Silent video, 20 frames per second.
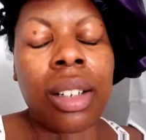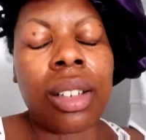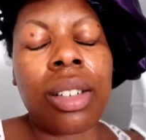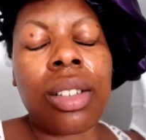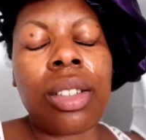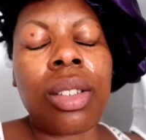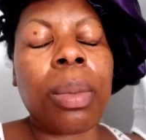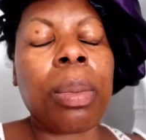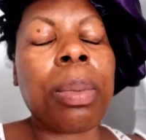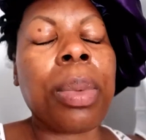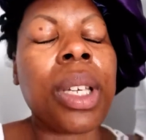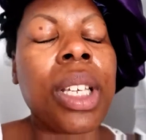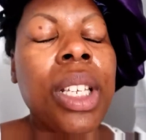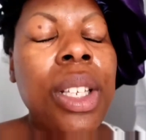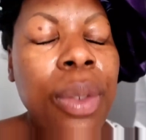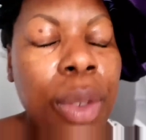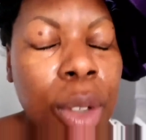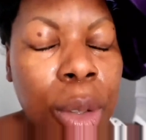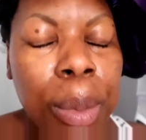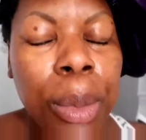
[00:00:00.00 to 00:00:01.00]
Got some
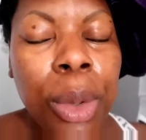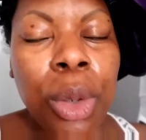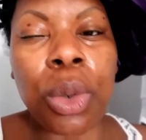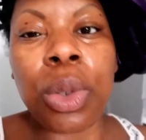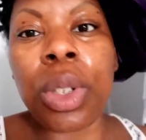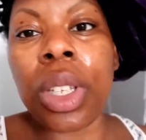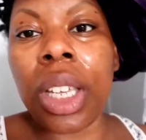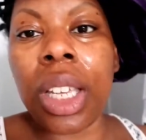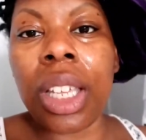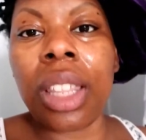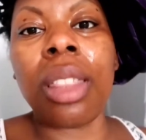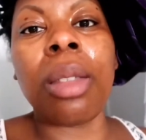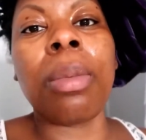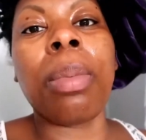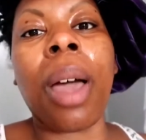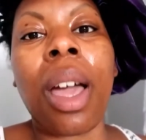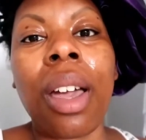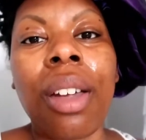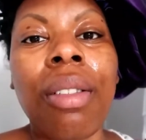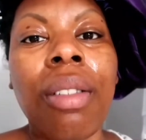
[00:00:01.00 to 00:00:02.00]
peaceful music in the
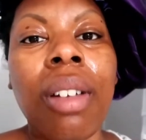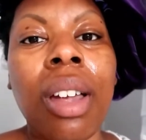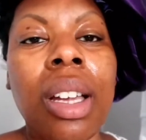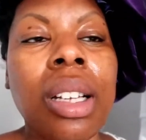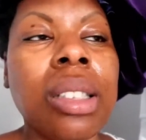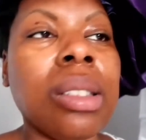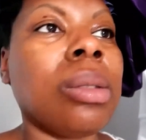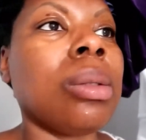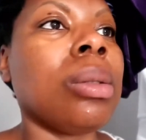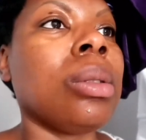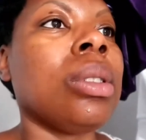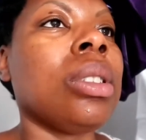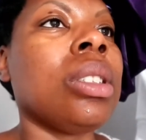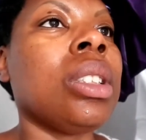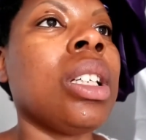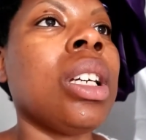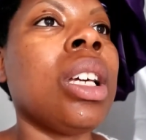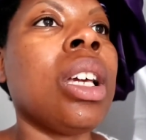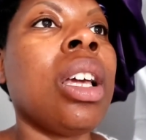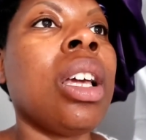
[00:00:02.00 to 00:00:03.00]
background.